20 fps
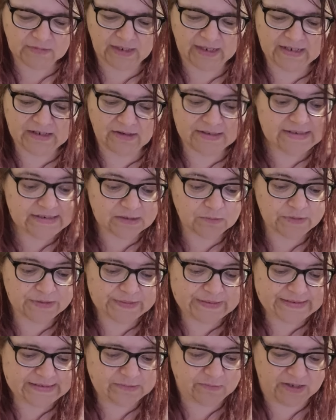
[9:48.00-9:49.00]
And I did it with
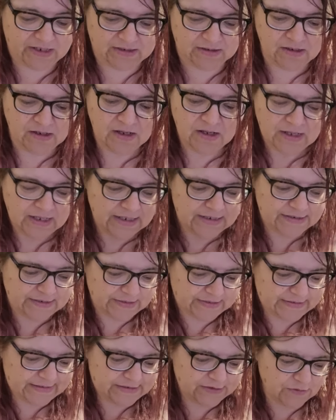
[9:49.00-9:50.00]
this one. So
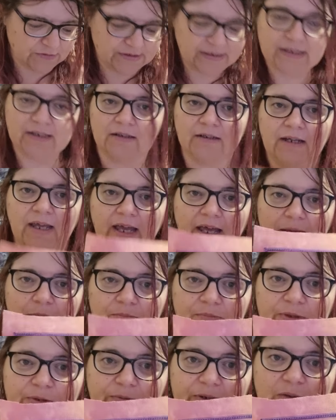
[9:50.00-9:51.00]
this is using
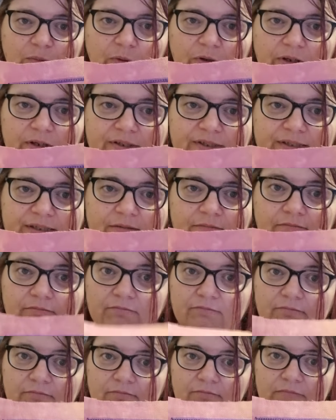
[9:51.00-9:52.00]
Threadworks
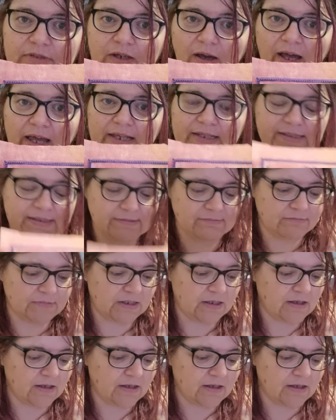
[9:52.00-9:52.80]
dyes.